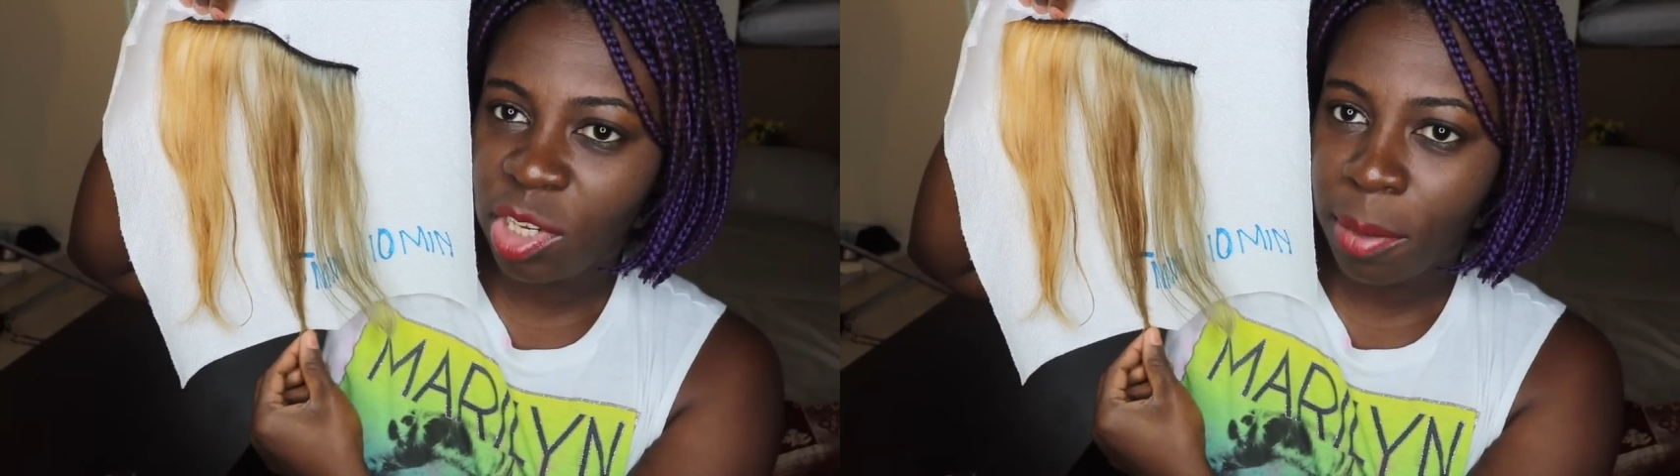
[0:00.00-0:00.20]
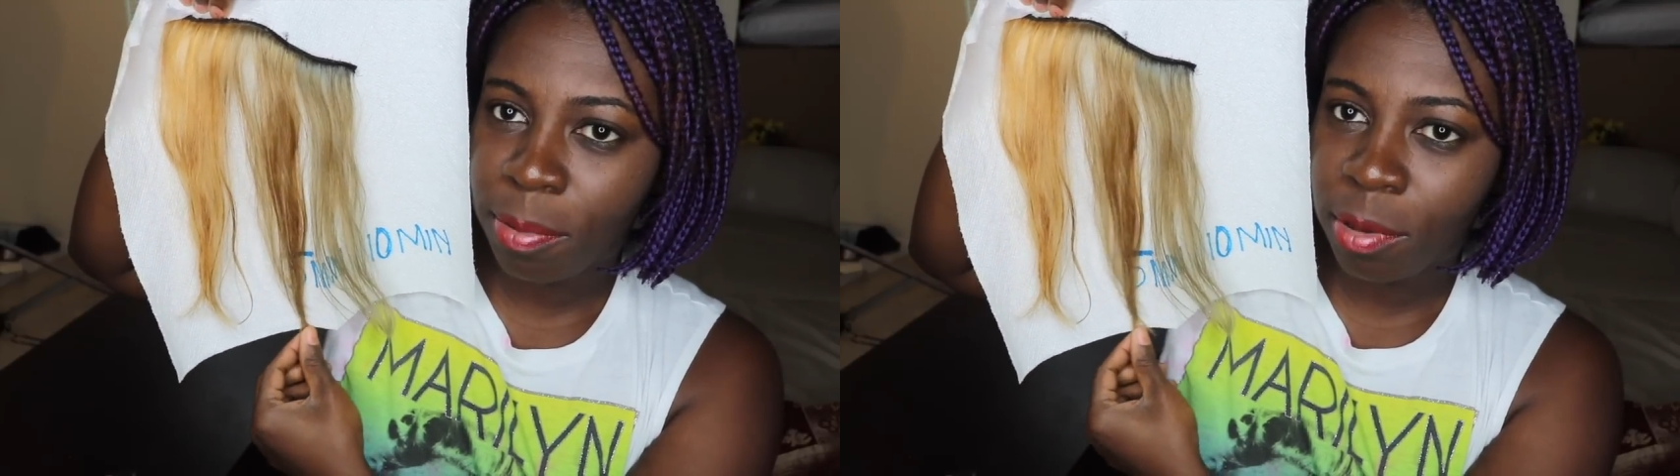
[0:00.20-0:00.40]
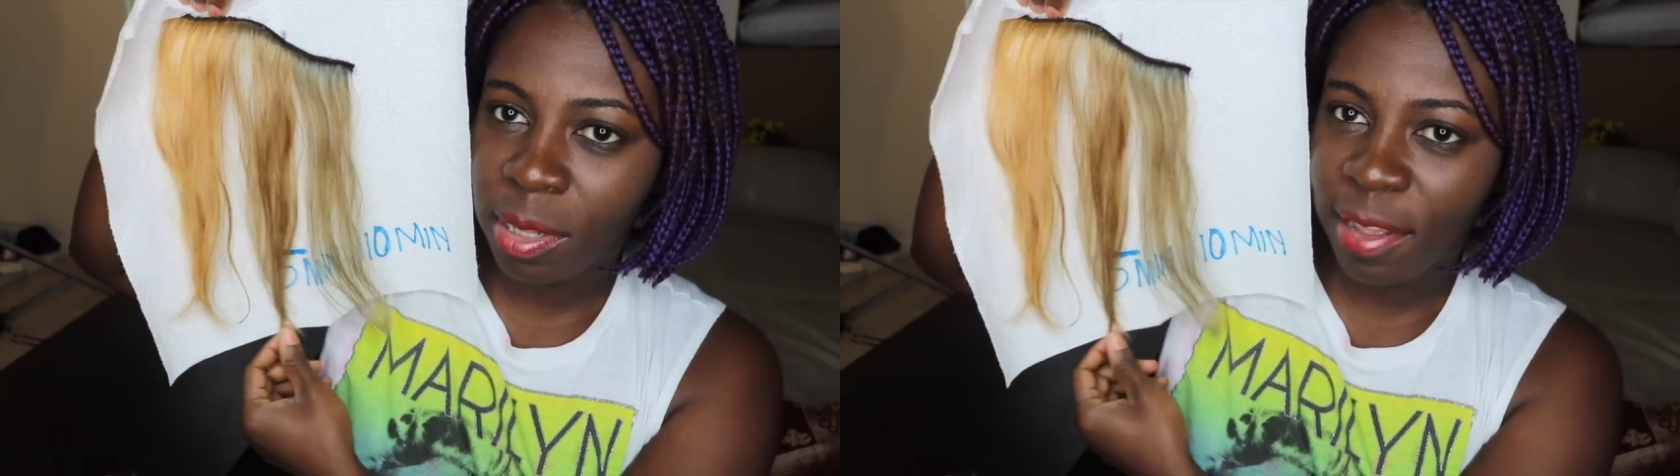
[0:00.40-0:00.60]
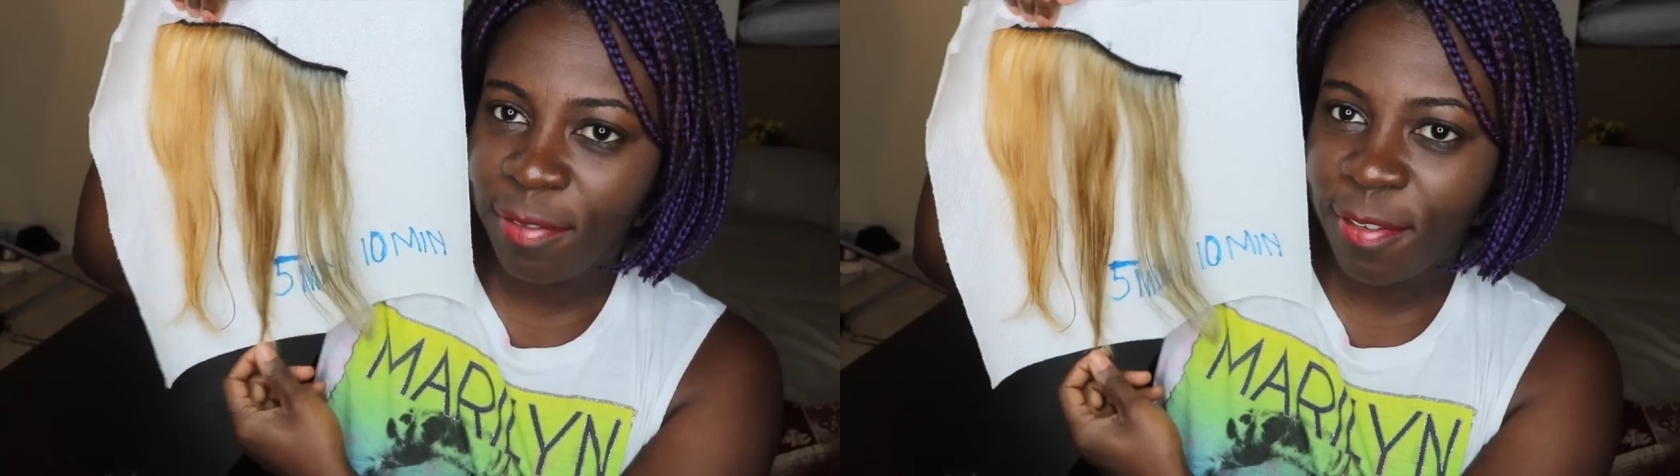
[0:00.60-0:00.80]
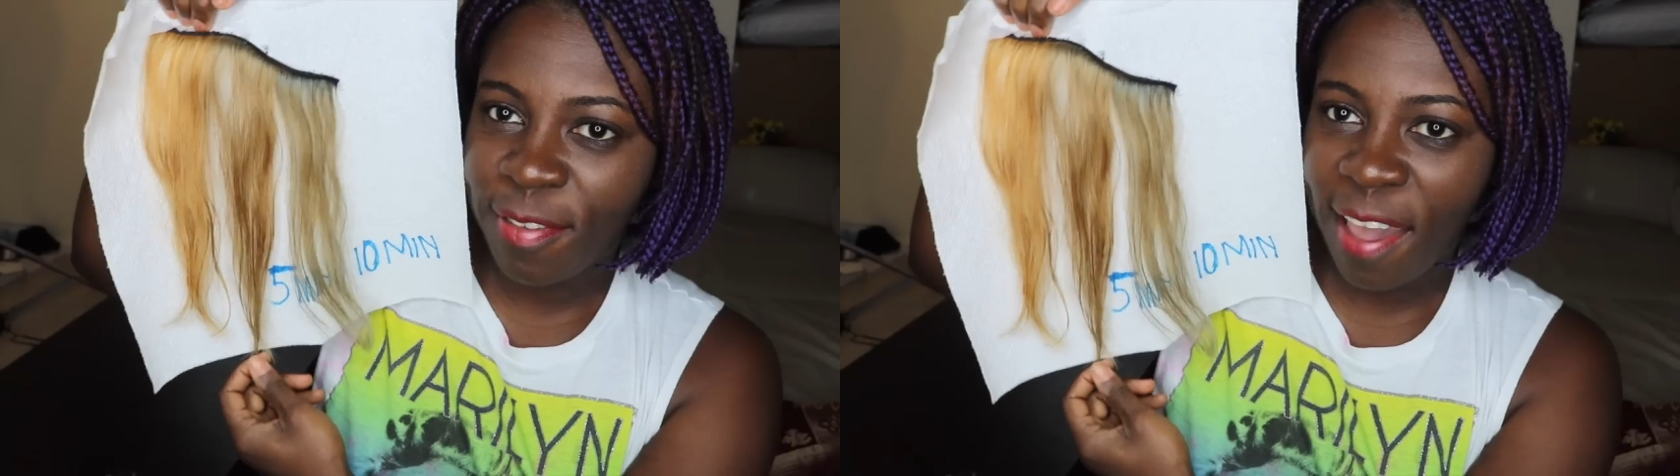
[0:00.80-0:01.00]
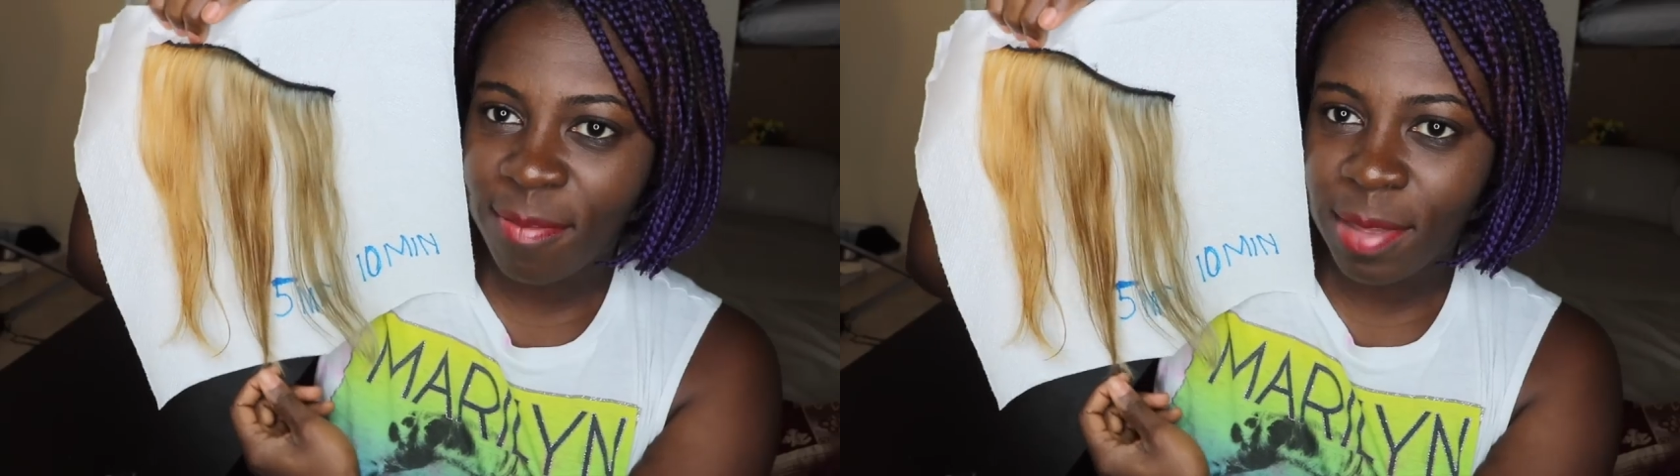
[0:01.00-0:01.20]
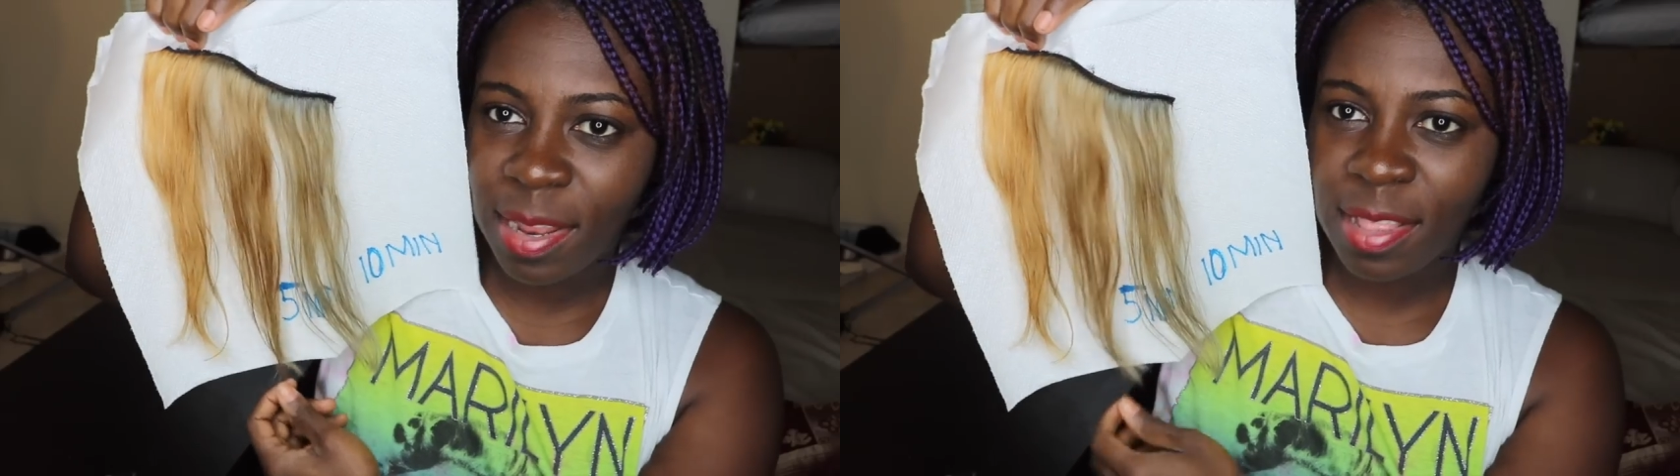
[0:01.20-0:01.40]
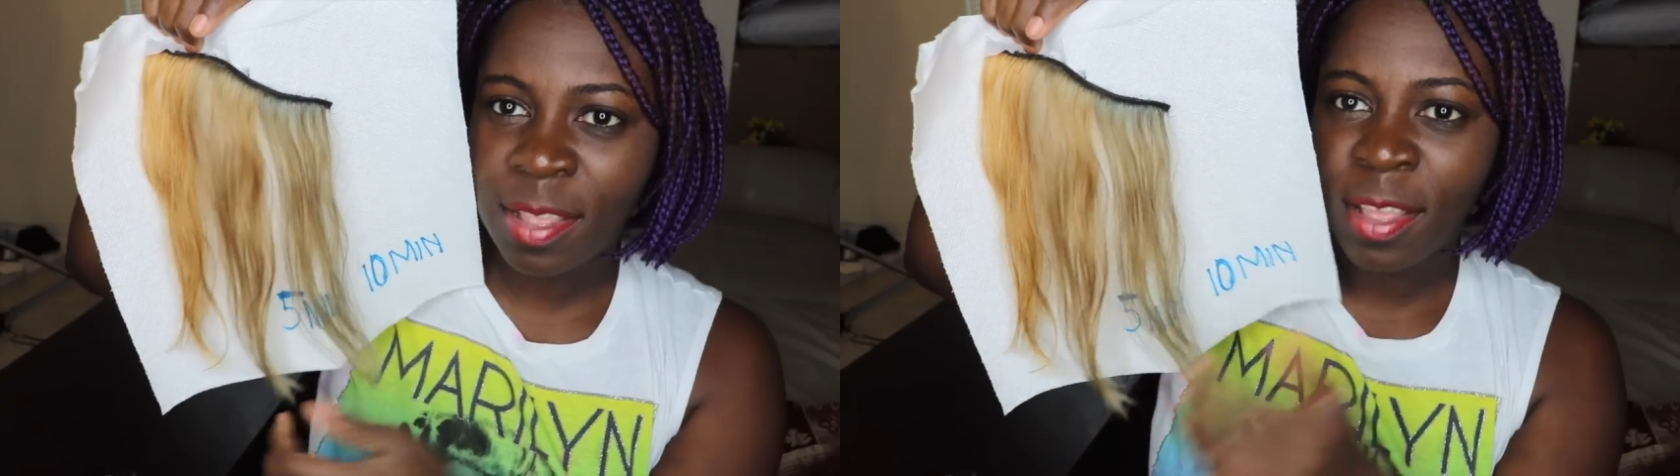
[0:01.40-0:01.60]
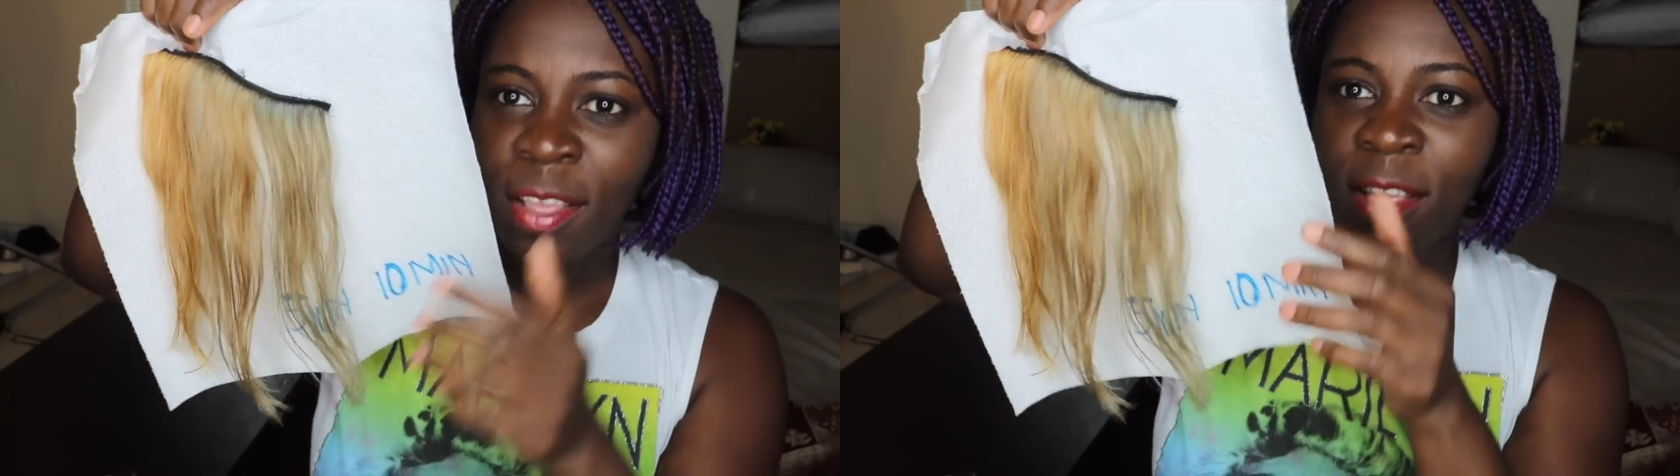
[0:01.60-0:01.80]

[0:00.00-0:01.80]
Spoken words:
shampoo on there for 5 minutes.